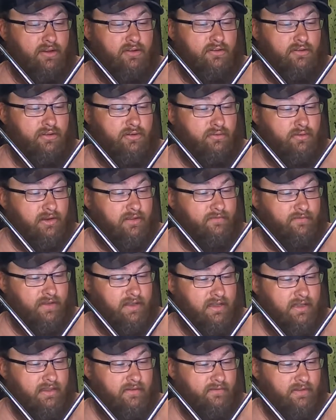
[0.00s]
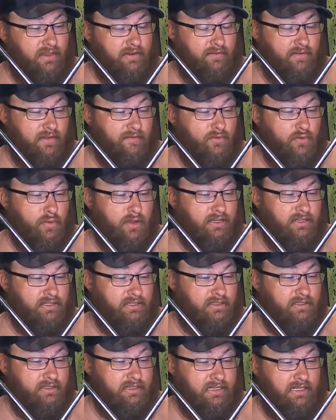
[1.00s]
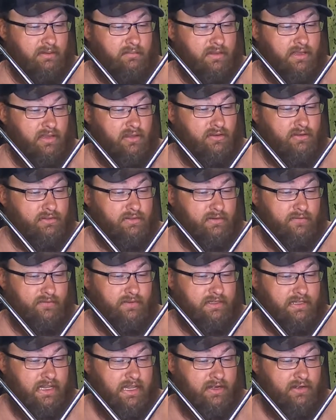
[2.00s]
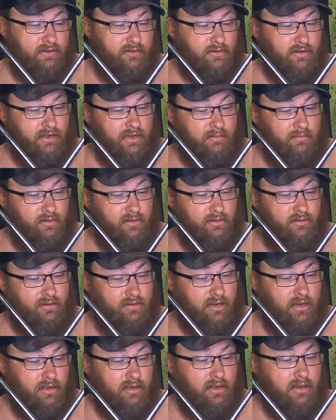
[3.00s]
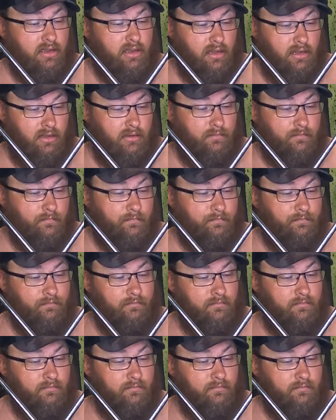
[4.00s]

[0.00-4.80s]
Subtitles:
under 25, and if you have questions, email service@karatemart.com.